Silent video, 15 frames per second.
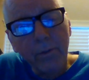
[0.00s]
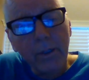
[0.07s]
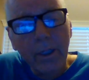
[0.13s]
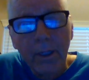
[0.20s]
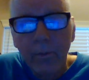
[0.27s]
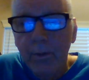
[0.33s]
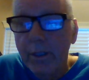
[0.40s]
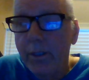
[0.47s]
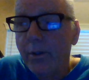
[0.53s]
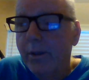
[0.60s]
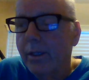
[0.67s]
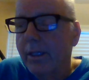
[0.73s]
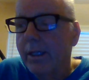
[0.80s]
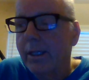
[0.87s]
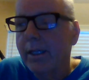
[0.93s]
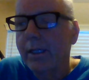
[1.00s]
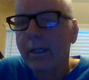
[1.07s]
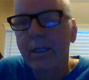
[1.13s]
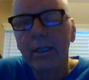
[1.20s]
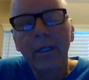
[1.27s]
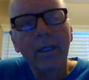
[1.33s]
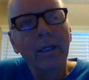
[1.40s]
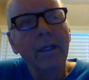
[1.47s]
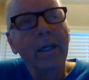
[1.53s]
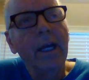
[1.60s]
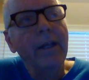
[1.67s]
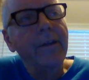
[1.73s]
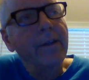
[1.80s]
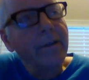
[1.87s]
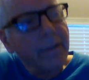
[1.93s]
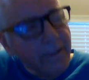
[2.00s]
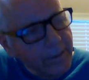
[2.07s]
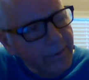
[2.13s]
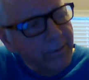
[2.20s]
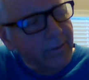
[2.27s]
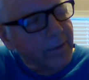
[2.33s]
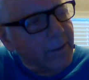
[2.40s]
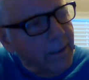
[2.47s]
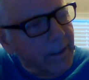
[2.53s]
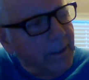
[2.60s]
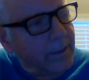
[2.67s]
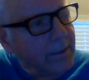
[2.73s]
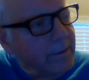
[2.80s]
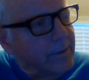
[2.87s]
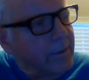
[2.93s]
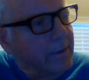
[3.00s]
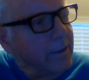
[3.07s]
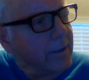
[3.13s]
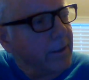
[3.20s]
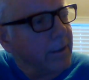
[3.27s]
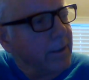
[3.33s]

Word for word: well, God, what do you think? And then listen, guys.